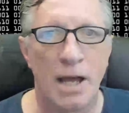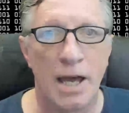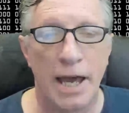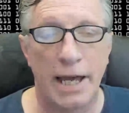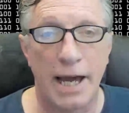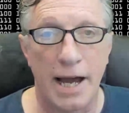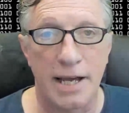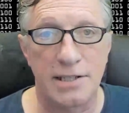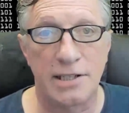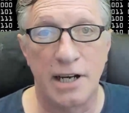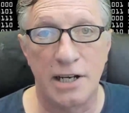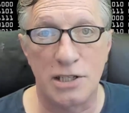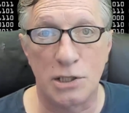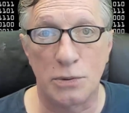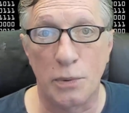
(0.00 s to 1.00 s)
Hey guys, and I
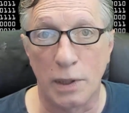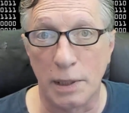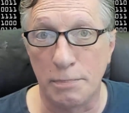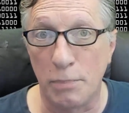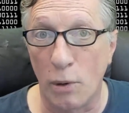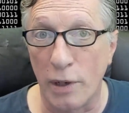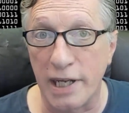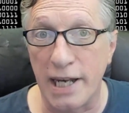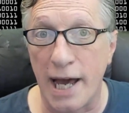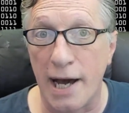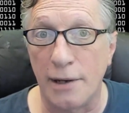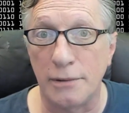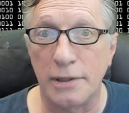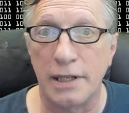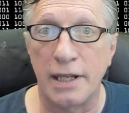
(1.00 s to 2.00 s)
just want to point
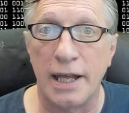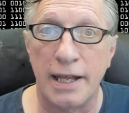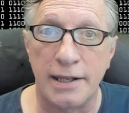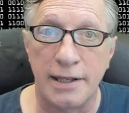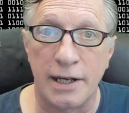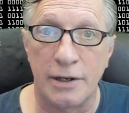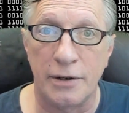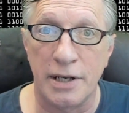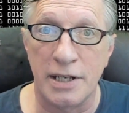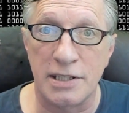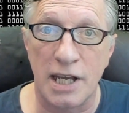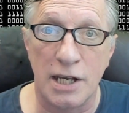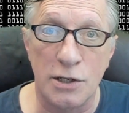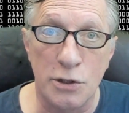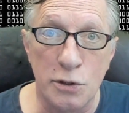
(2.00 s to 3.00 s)
out that there is
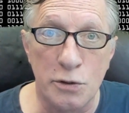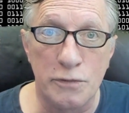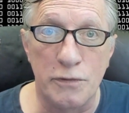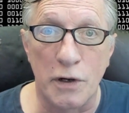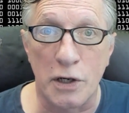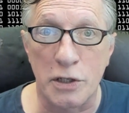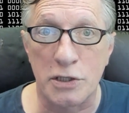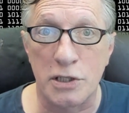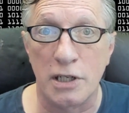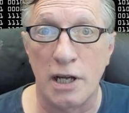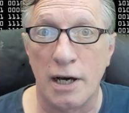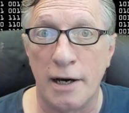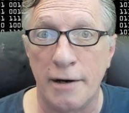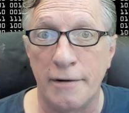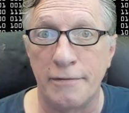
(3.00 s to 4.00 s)
a new version
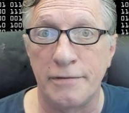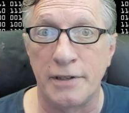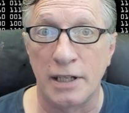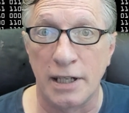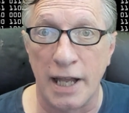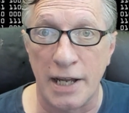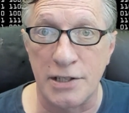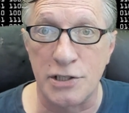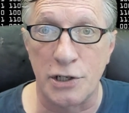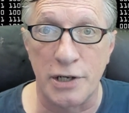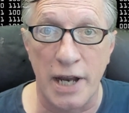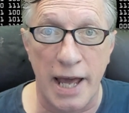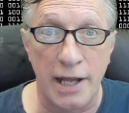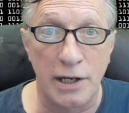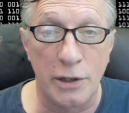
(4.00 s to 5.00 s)
of the Ledger
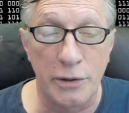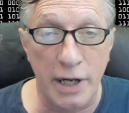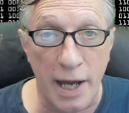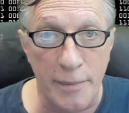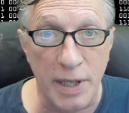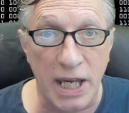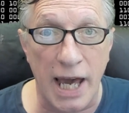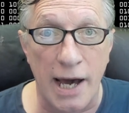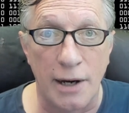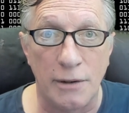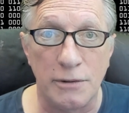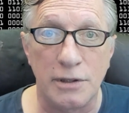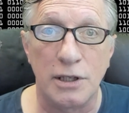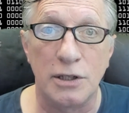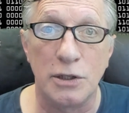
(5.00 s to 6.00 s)
Nano coming
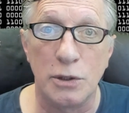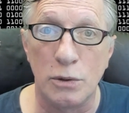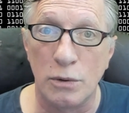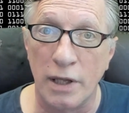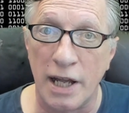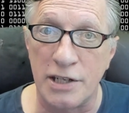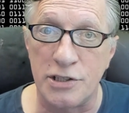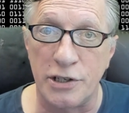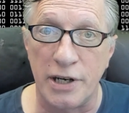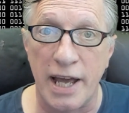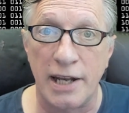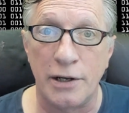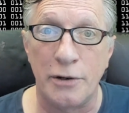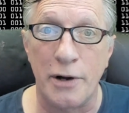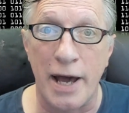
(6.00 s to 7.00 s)
out, the new Ledger
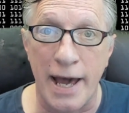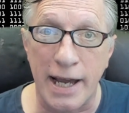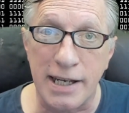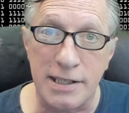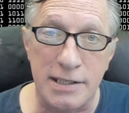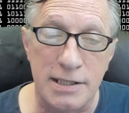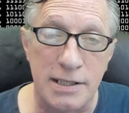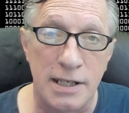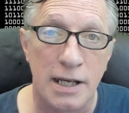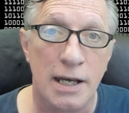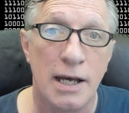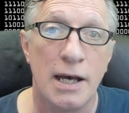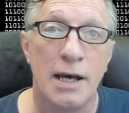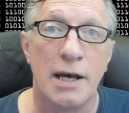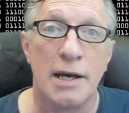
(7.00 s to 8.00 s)
Nano X.
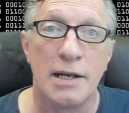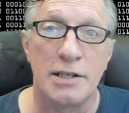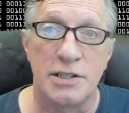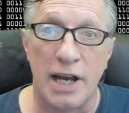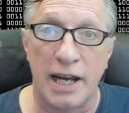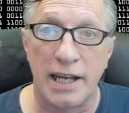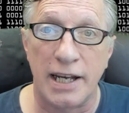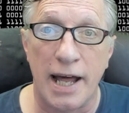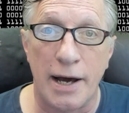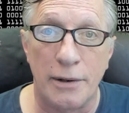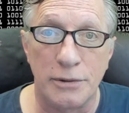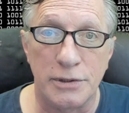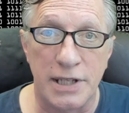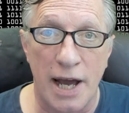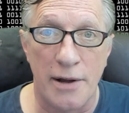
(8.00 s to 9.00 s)
Check it
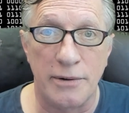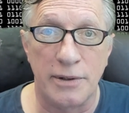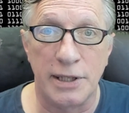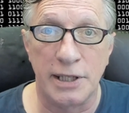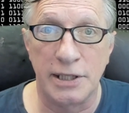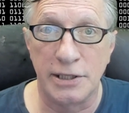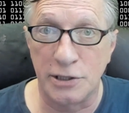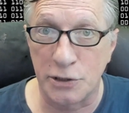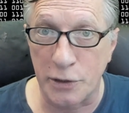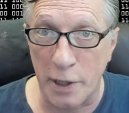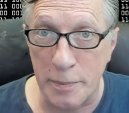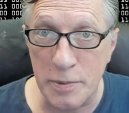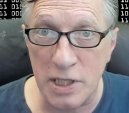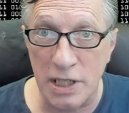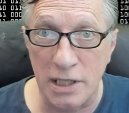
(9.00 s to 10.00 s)
out down in the
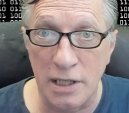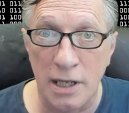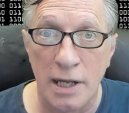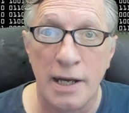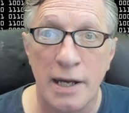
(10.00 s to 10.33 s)
description.